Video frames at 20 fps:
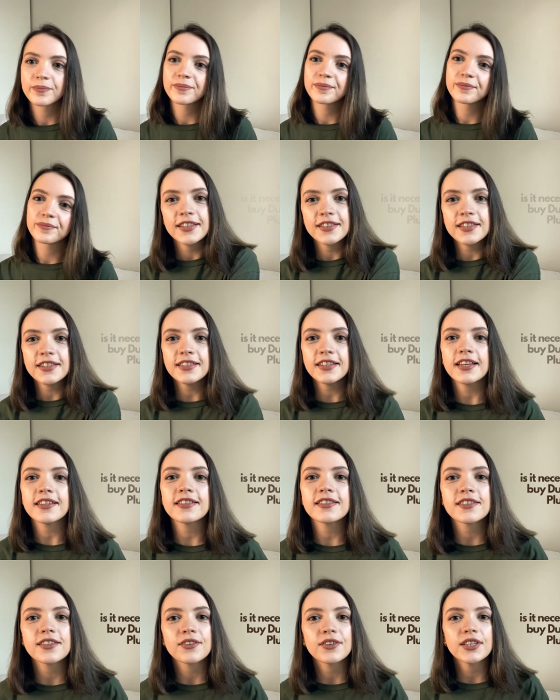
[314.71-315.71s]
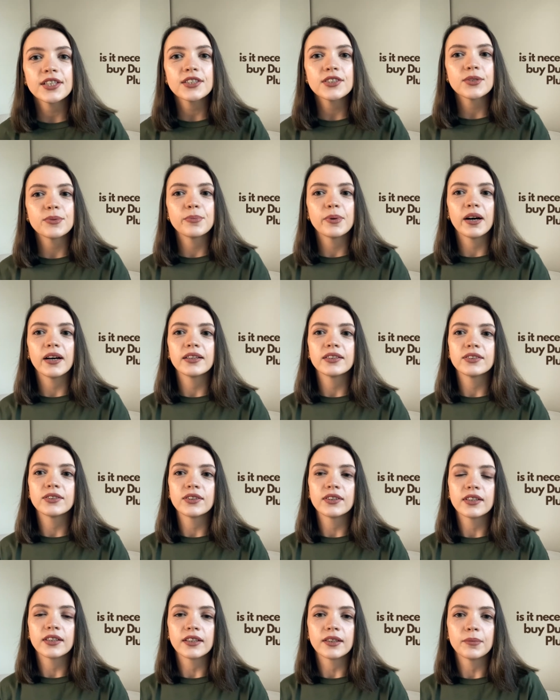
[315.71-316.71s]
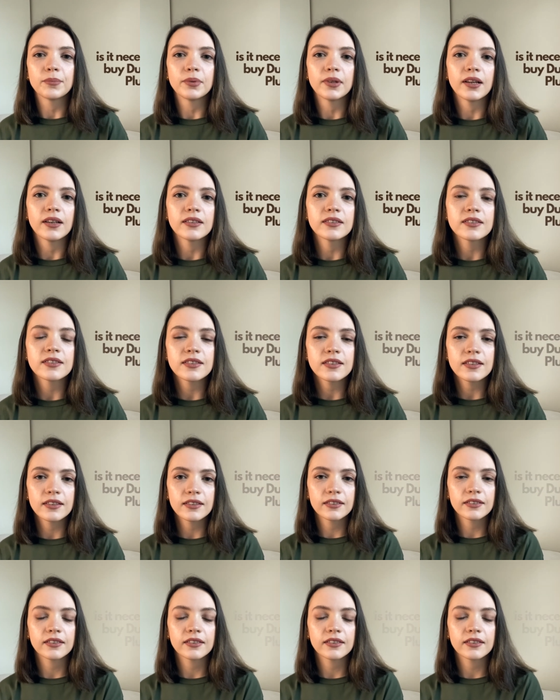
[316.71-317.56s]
Is it necessary to buy Duolingo Plus?